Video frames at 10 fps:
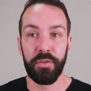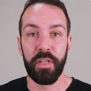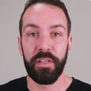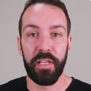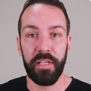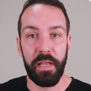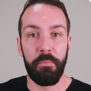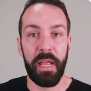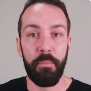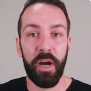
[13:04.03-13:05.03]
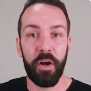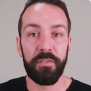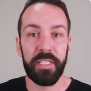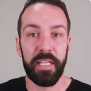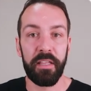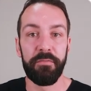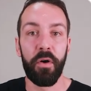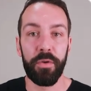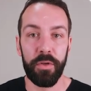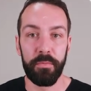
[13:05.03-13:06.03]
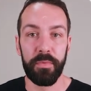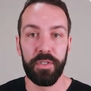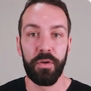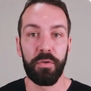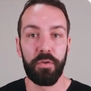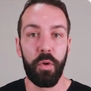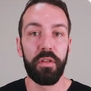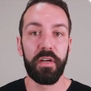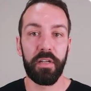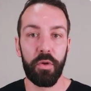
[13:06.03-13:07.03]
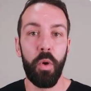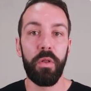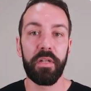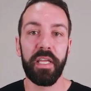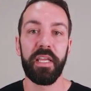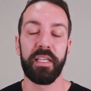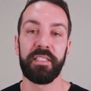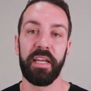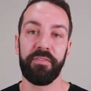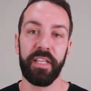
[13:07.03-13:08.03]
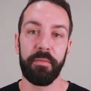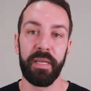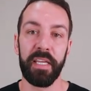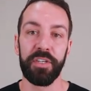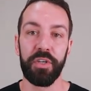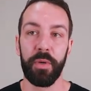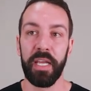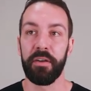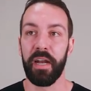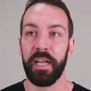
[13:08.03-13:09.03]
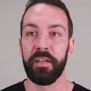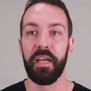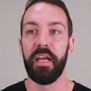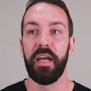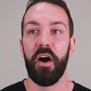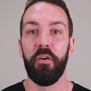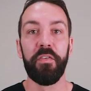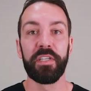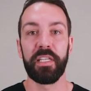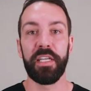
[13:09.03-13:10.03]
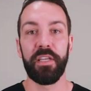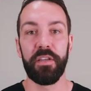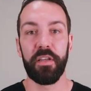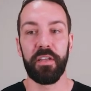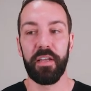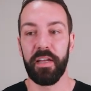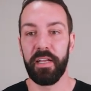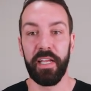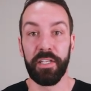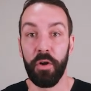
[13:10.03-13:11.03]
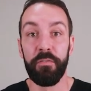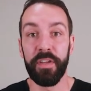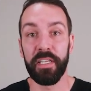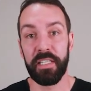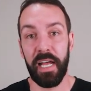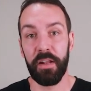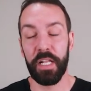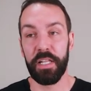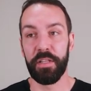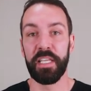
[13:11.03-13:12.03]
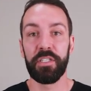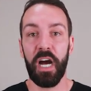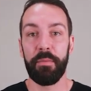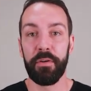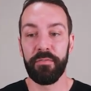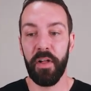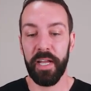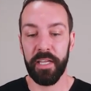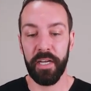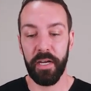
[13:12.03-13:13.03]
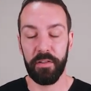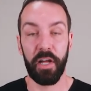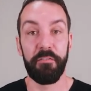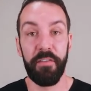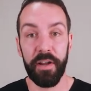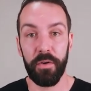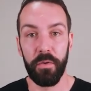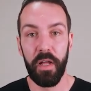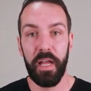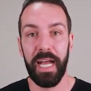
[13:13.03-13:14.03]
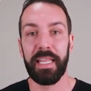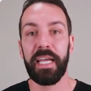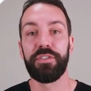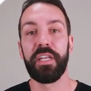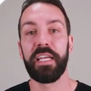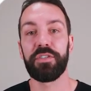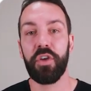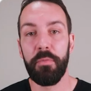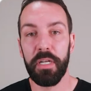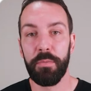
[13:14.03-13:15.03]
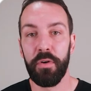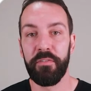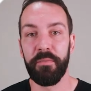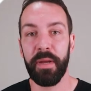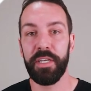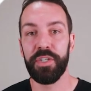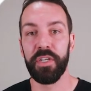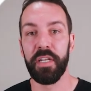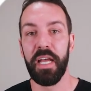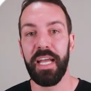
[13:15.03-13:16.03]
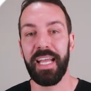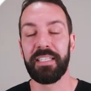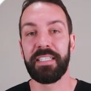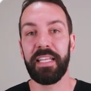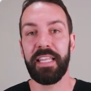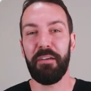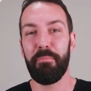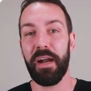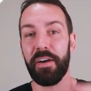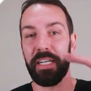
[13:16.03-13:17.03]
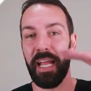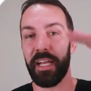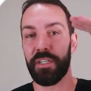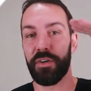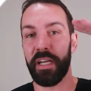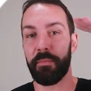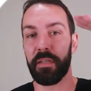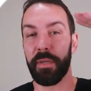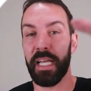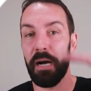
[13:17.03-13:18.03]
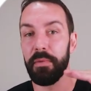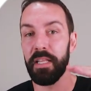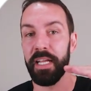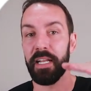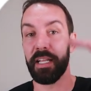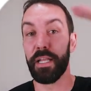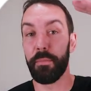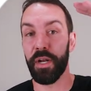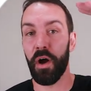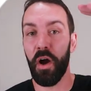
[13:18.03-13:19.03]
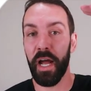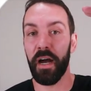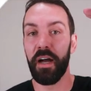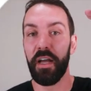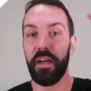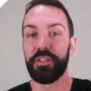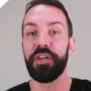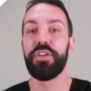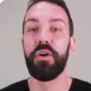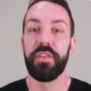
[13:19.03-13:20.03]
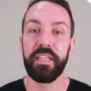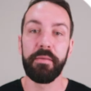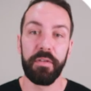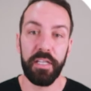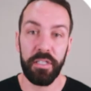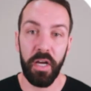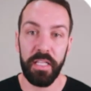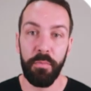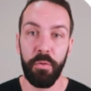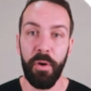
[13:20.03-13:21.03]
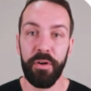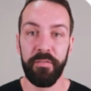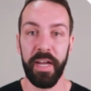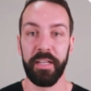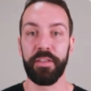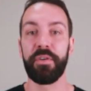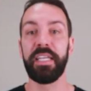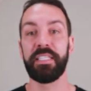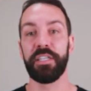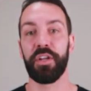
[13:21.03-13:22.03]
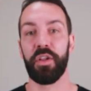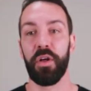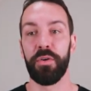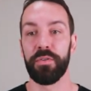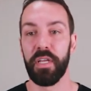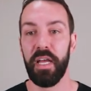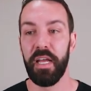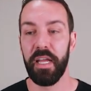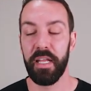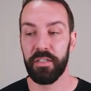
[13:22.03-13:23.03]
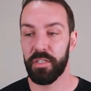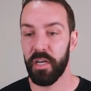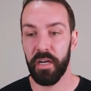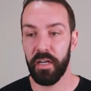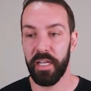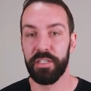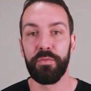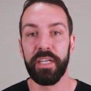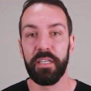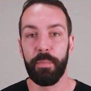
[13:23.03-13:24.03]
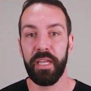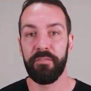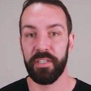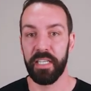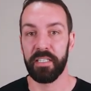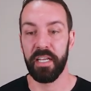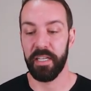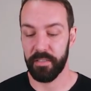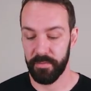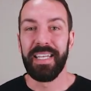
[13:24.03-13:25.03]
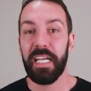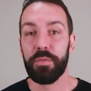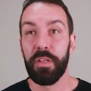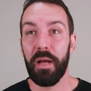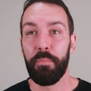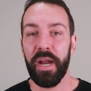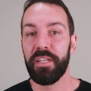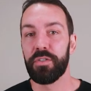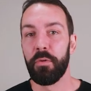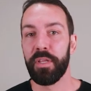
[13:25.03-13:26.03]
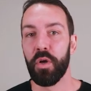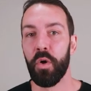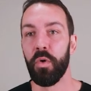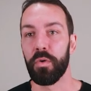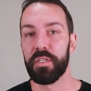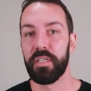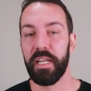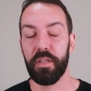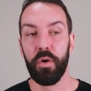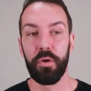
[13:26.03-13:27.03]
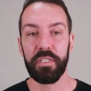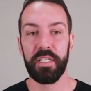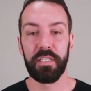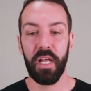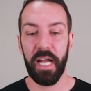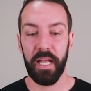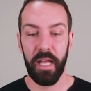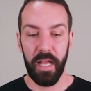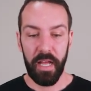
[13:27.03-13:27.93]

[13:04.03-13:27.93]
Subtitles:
that it might offset the volume. So quality is definitely a big issue here, and obviously it's obvious that this type of like funnel allows you to get so much more information and set that barrier to entry up to become a lead a little bit higher, so you know that they're slightly more motivated. They're easier to close. It's a recipe for success. Next, we're like brainstorming the hooks. Now the hooks is like